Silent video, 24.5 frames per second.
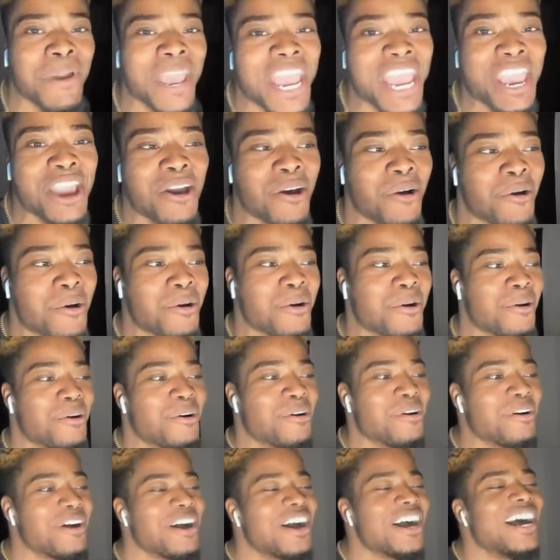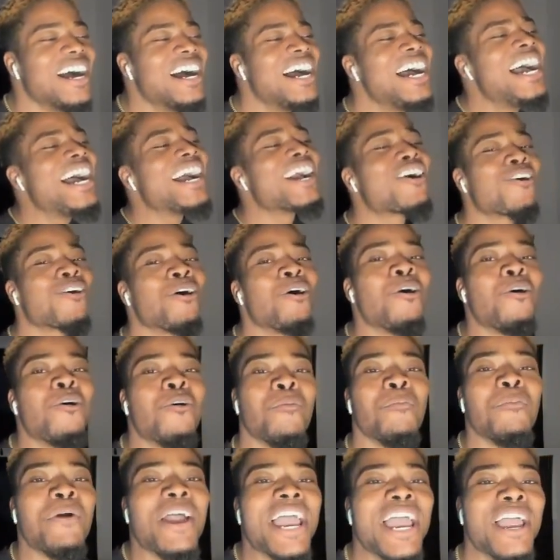male.
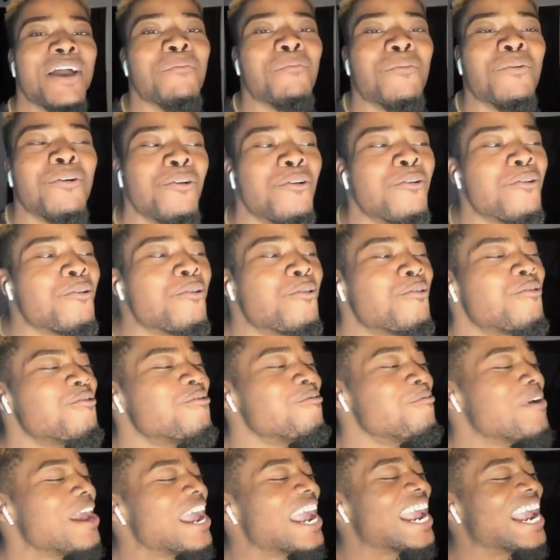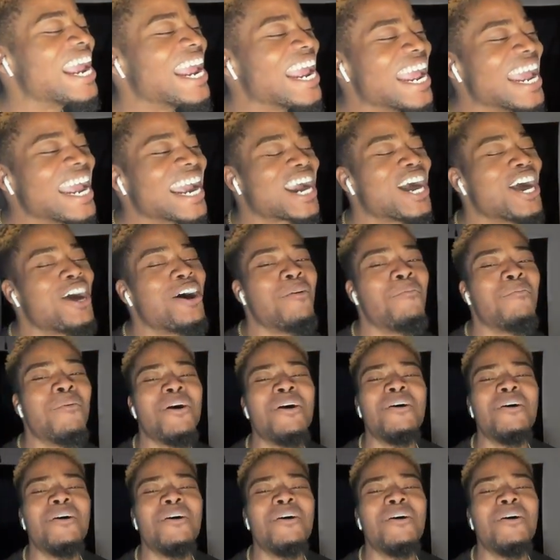Grown man move, man. Come